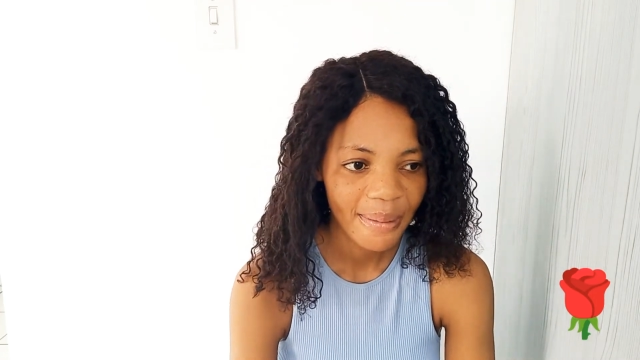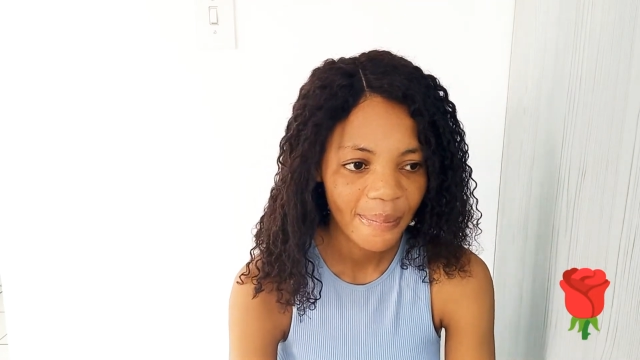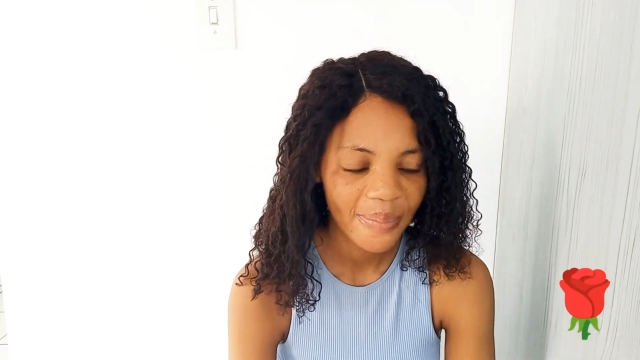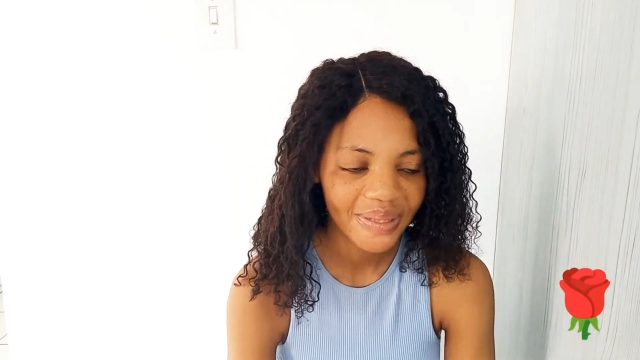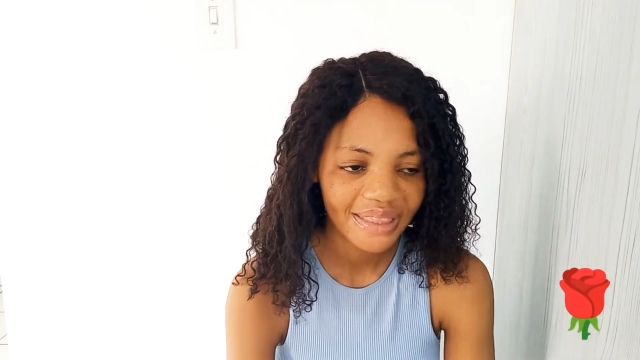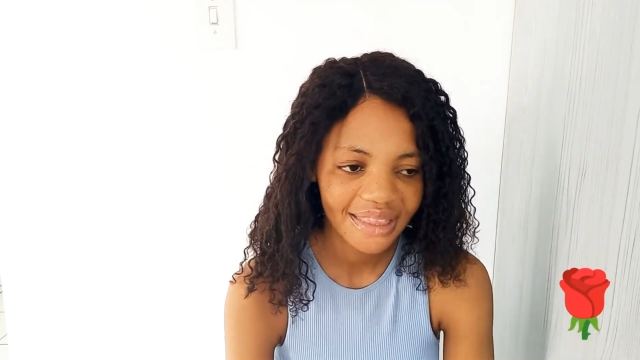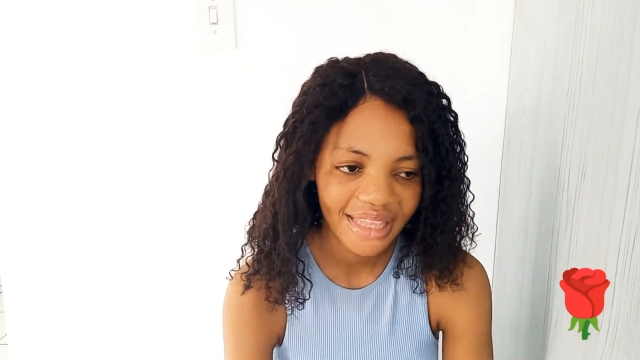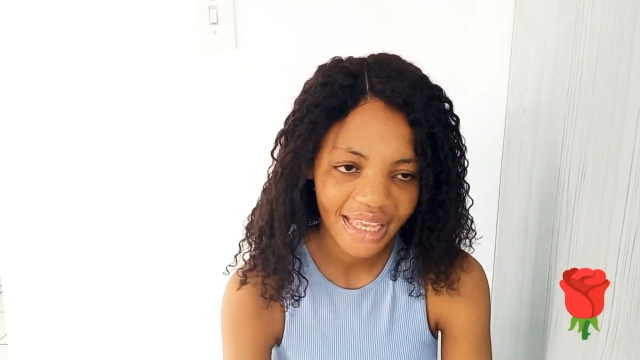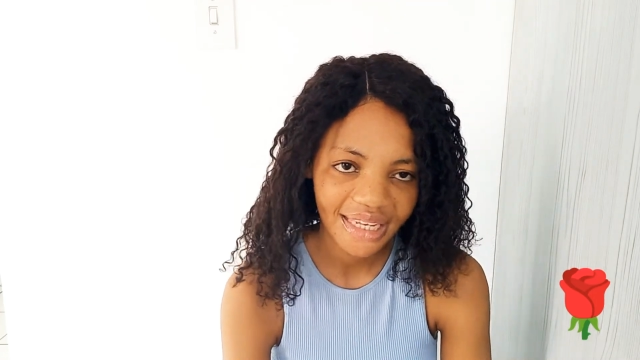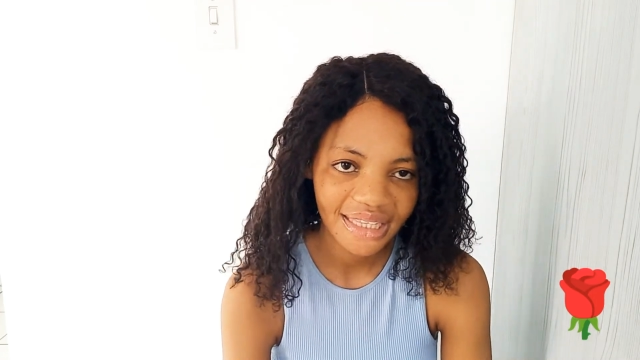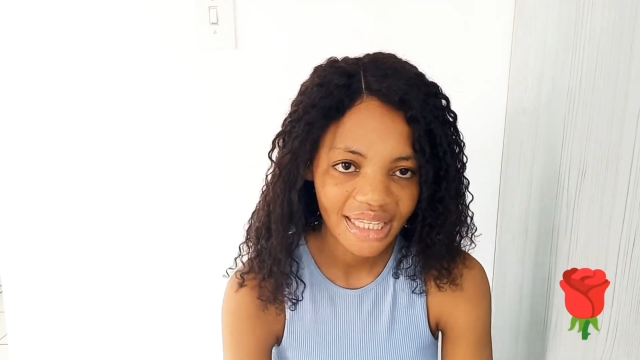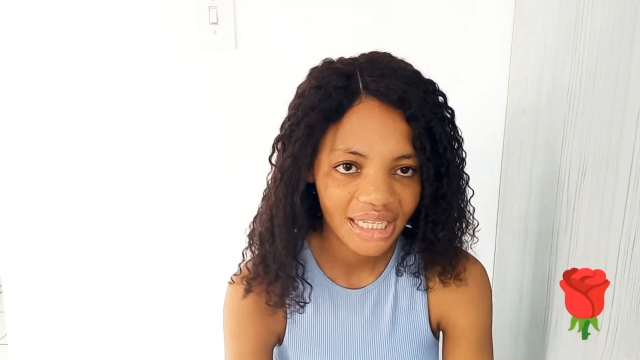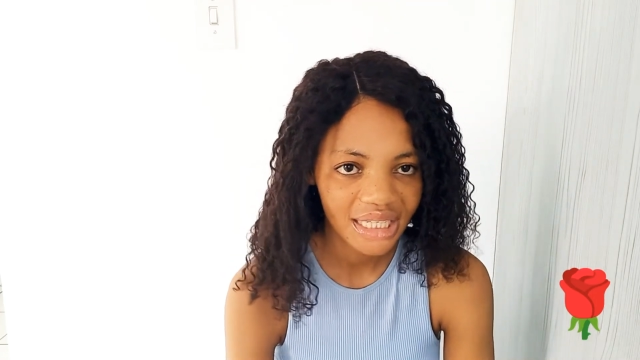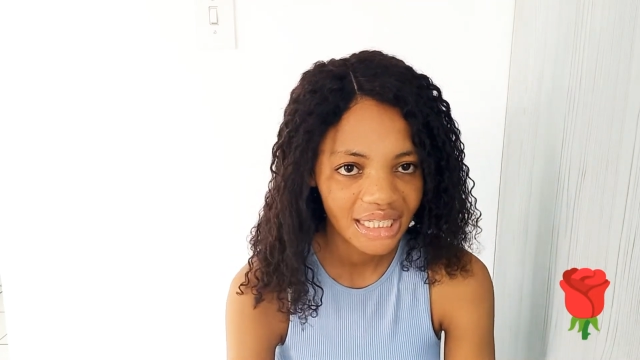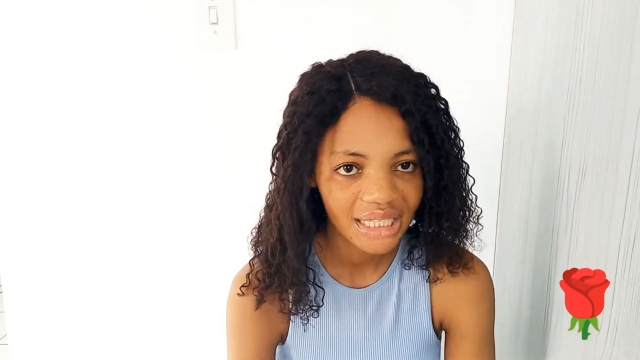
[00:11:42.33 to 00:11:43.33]
But then
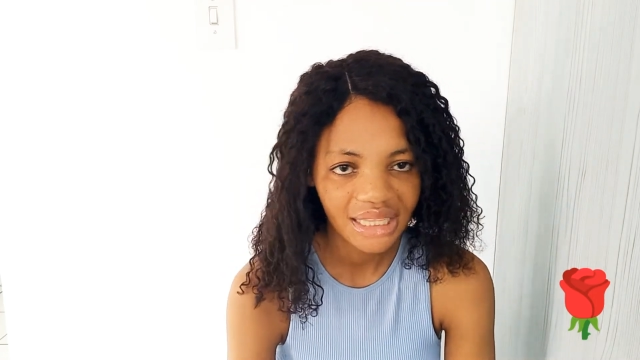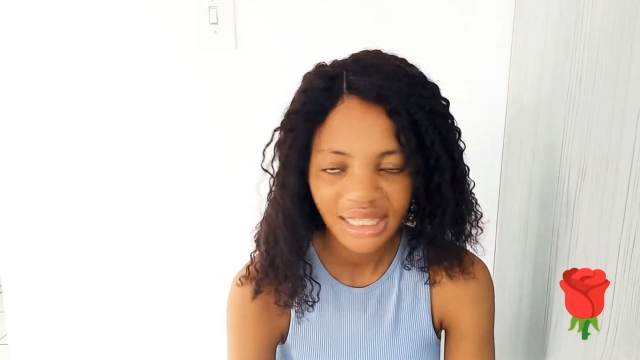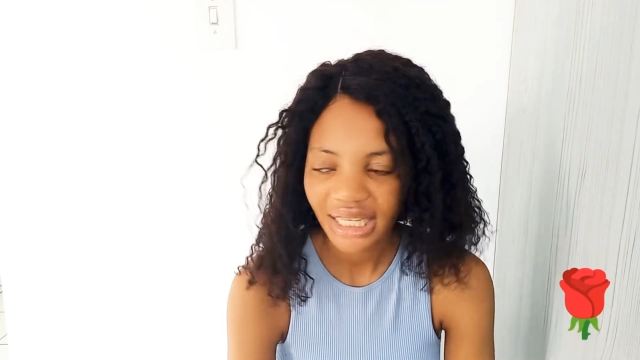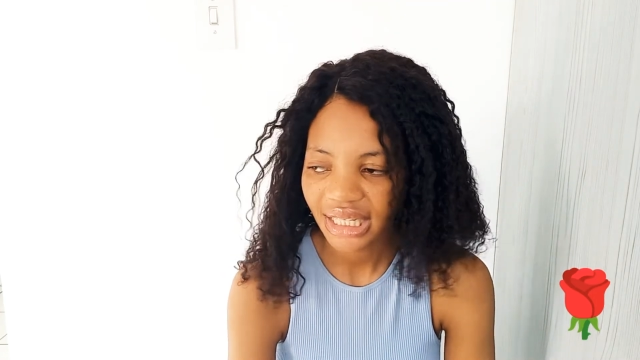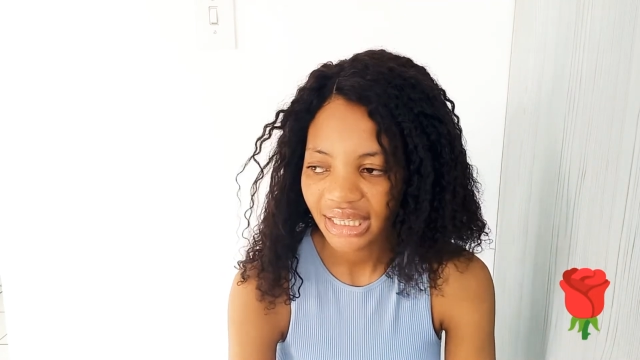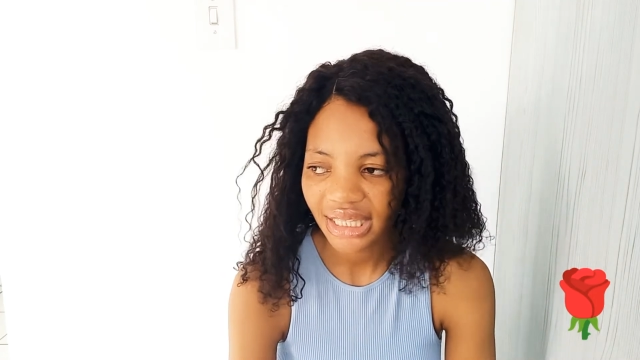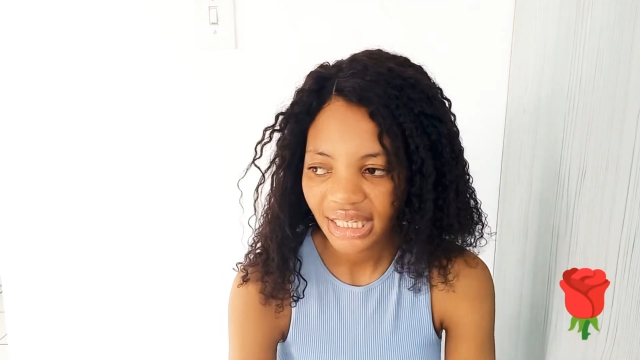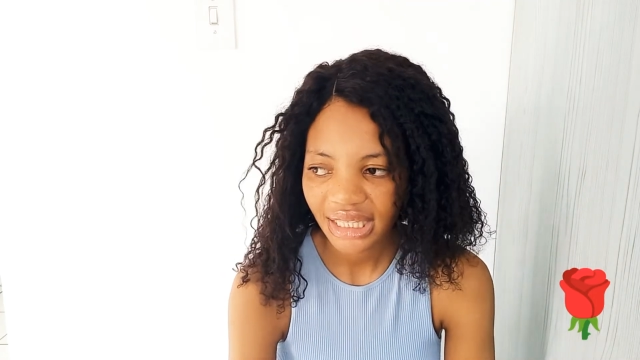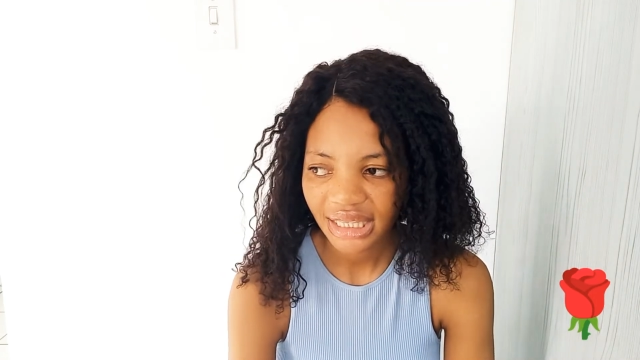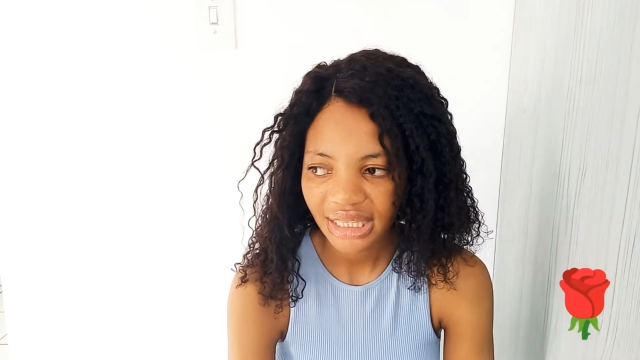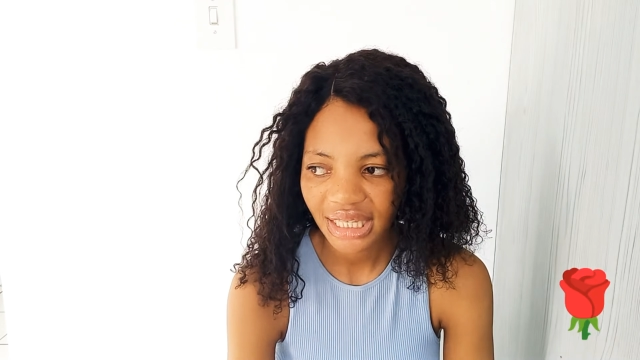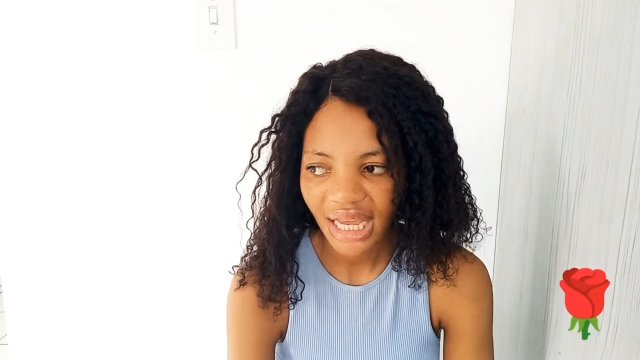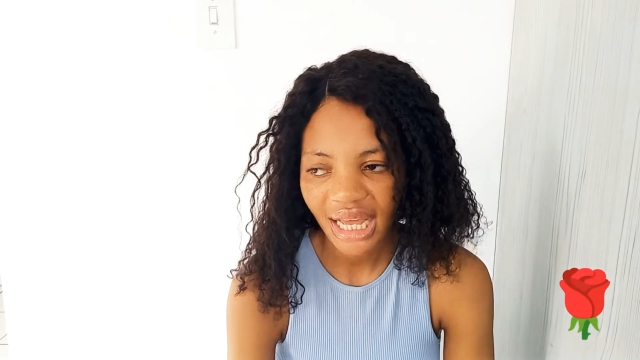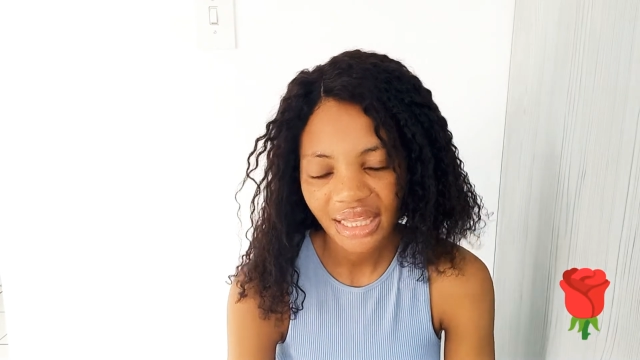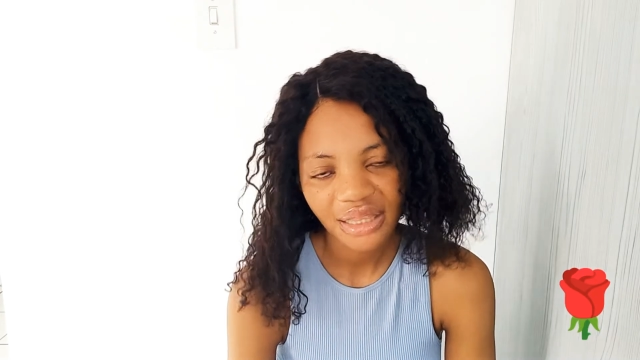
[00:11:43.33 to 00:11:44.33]
the
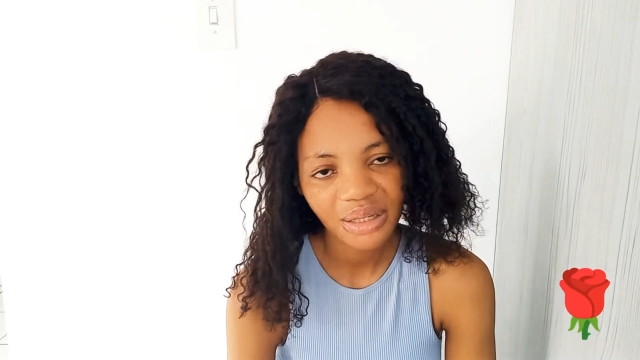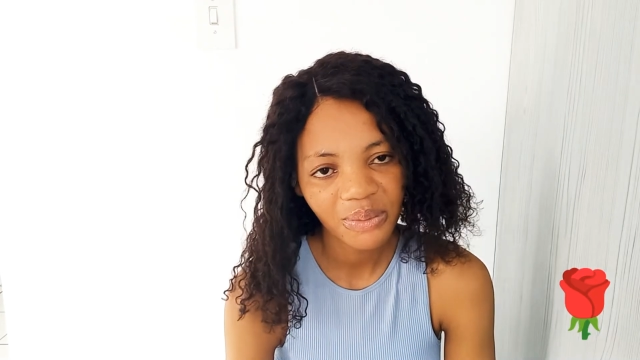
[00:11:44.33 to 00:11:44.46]
other